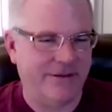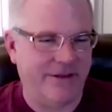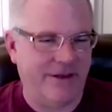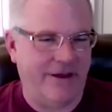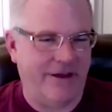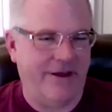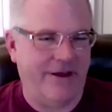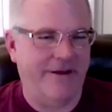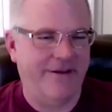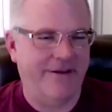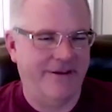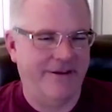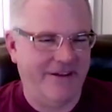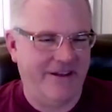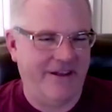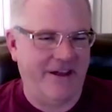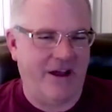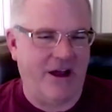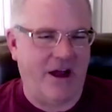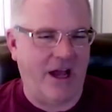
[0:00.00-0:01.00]
Yeah.
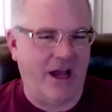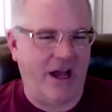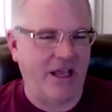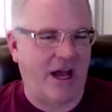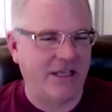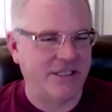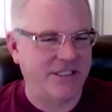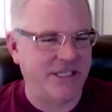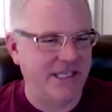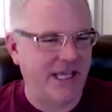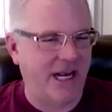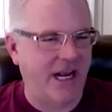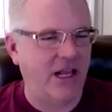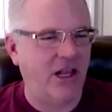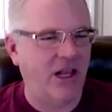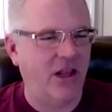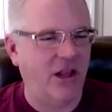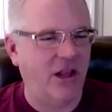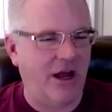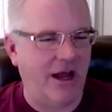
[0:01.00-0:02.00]
I, I see that
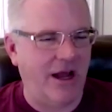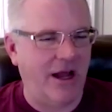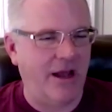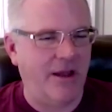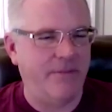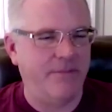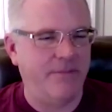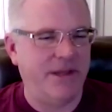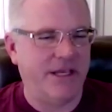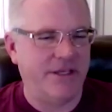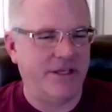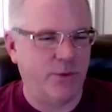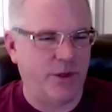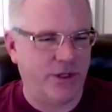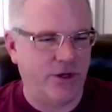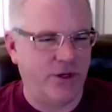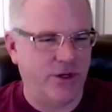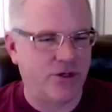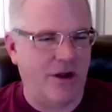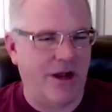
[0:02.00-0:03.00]
a lot because
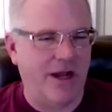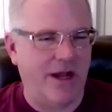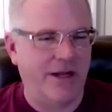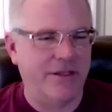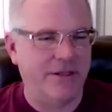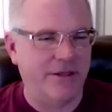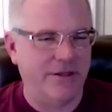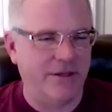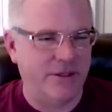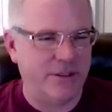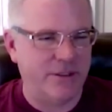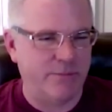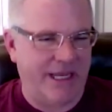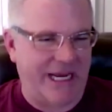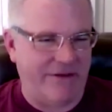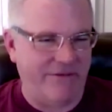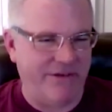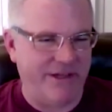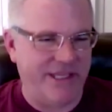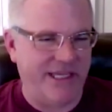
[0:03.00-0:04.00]
what they're trying to do is
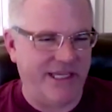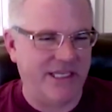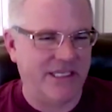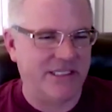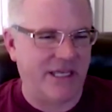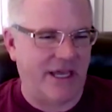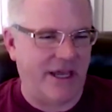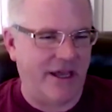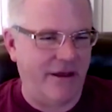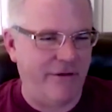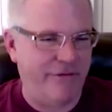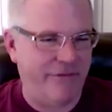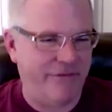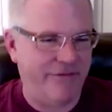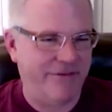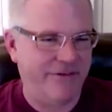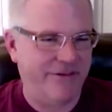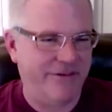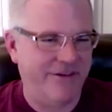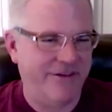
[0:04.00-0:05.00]
make everything safe
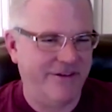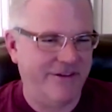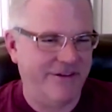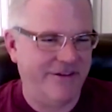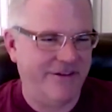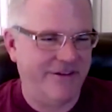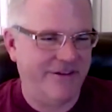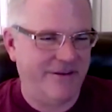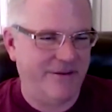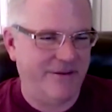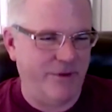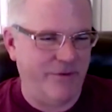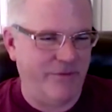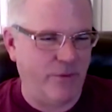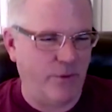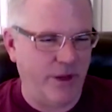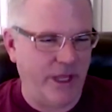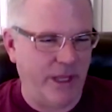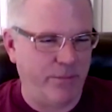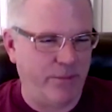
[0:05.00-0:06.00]

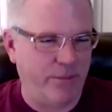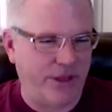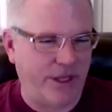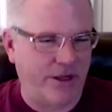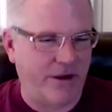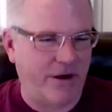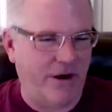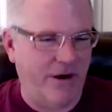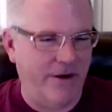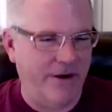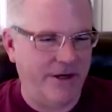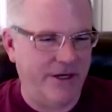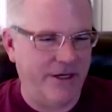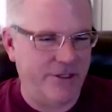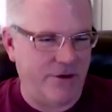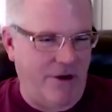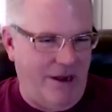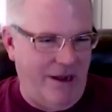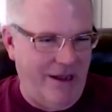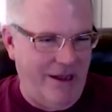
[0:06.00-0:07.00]
before mm. they put the car into
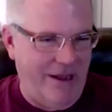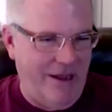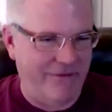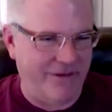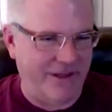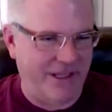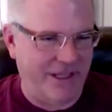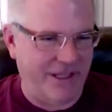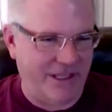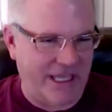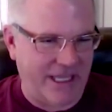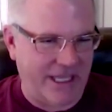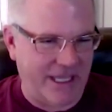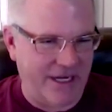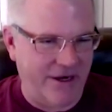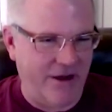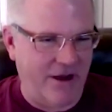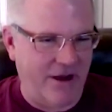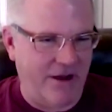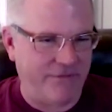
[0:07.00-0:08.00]
drive and, and
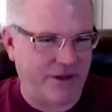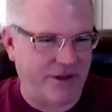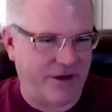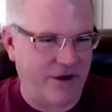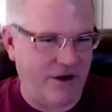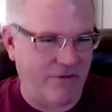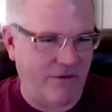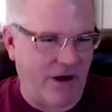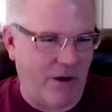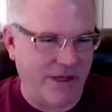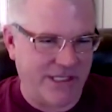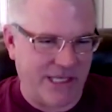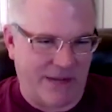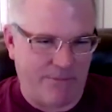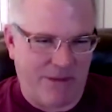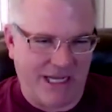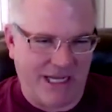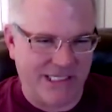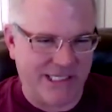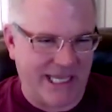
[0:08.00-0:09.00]
get it off the curb. I always,
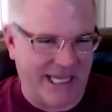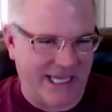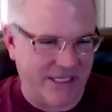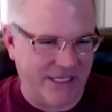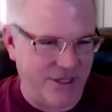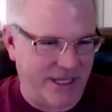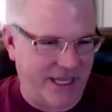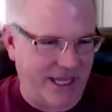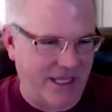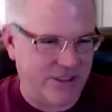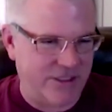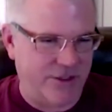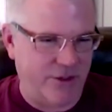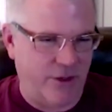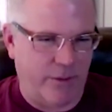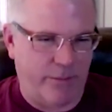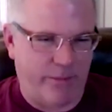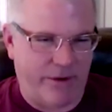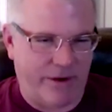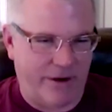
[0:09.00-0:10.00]
my saying is you can't
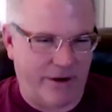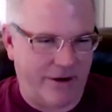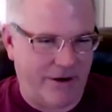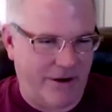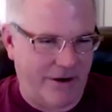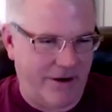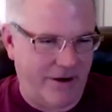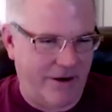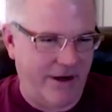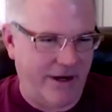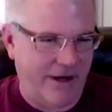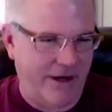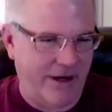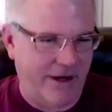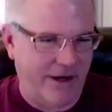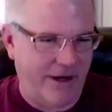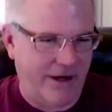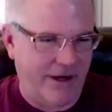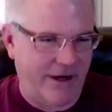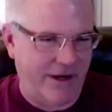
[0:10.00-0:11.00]
steer a parked car. And
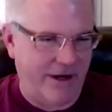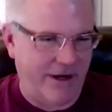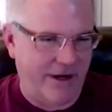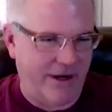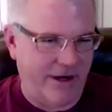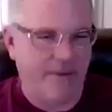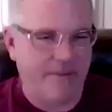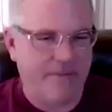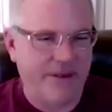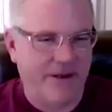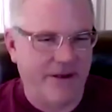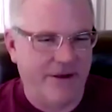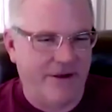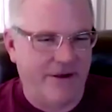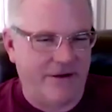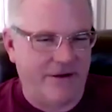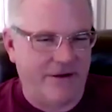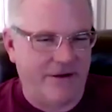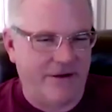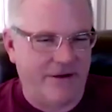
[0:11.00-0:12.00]
I, I
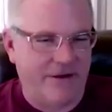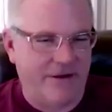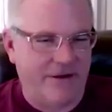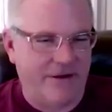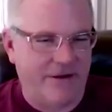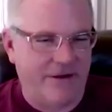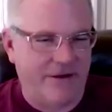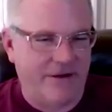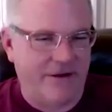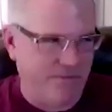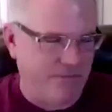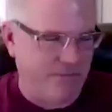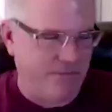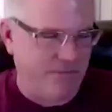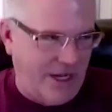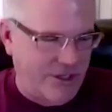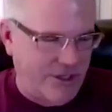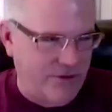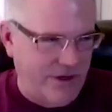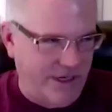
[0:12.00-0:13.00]
also, I
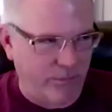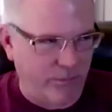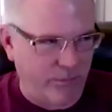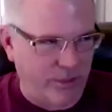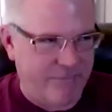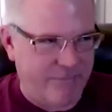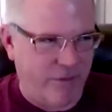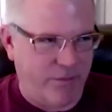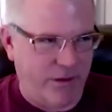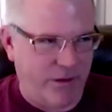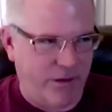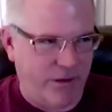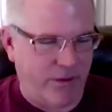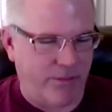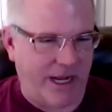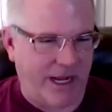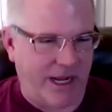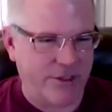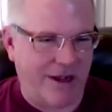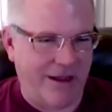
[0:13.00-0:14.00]
try to take the blame for people,
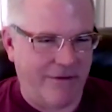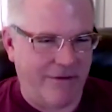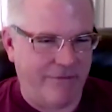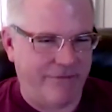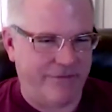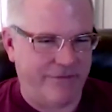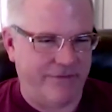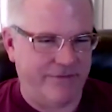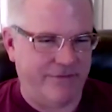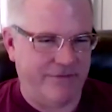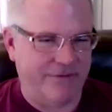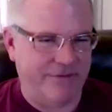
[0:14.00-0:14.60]
but I drive